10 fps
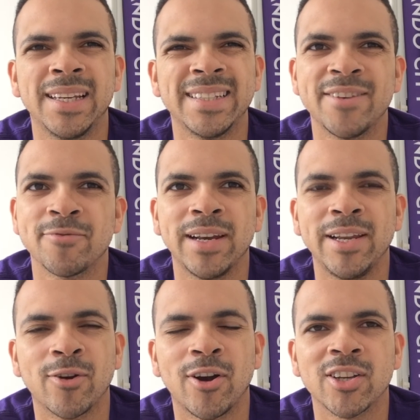Didn't
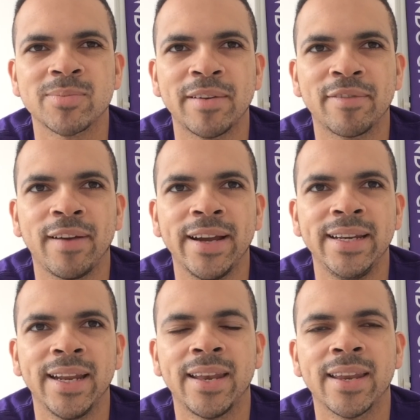really grasp it.
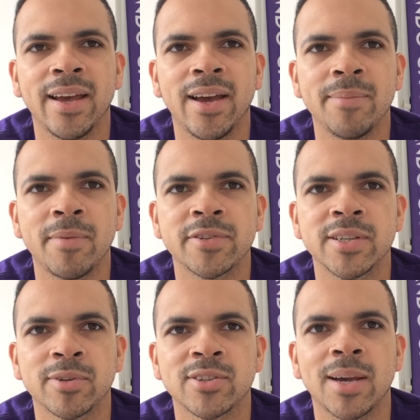Faded.
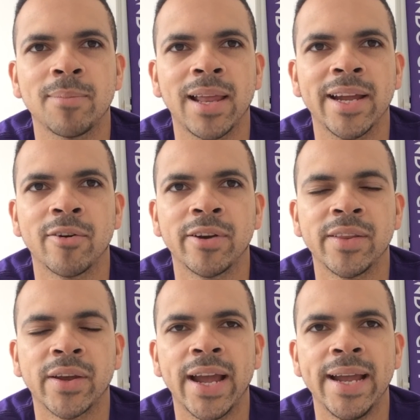Obviously was subbed later on
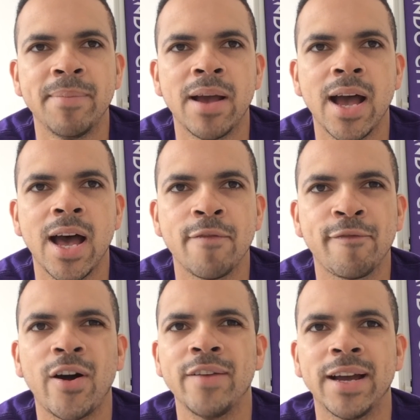in the game.
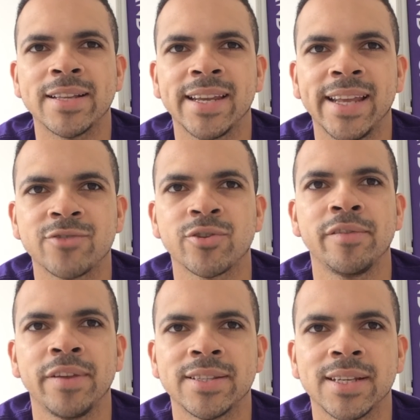5 out of 10.
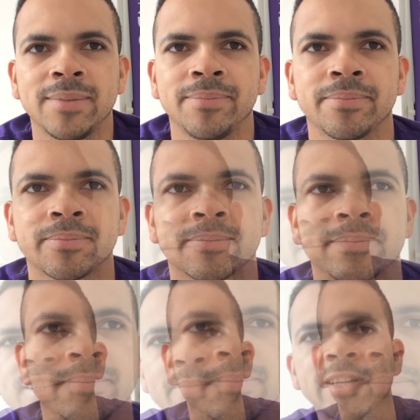Adrian Winter.
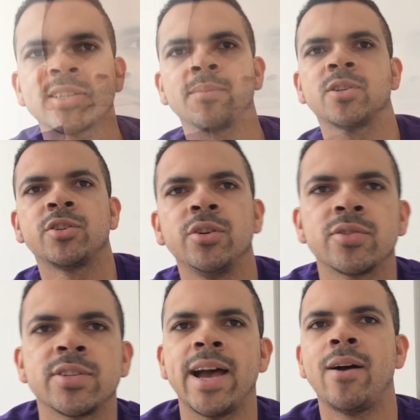Word for some of the
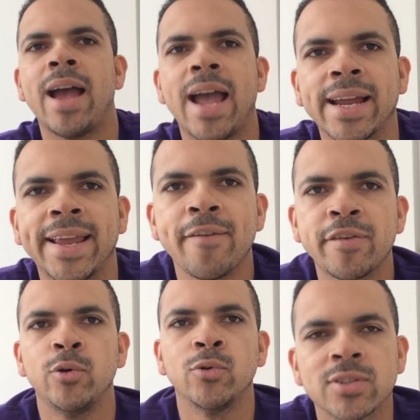substitutes now. And
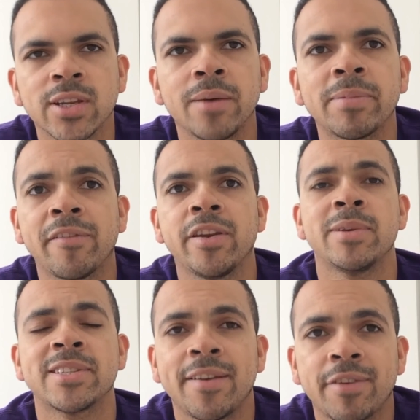Kevin Alston, I'm giving
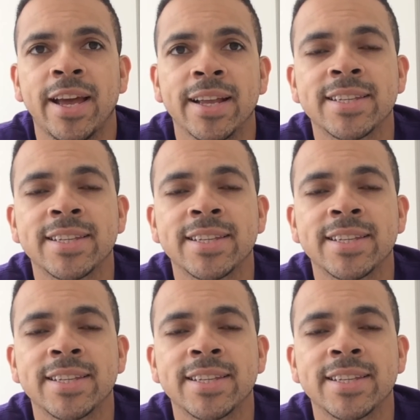him a 7 out of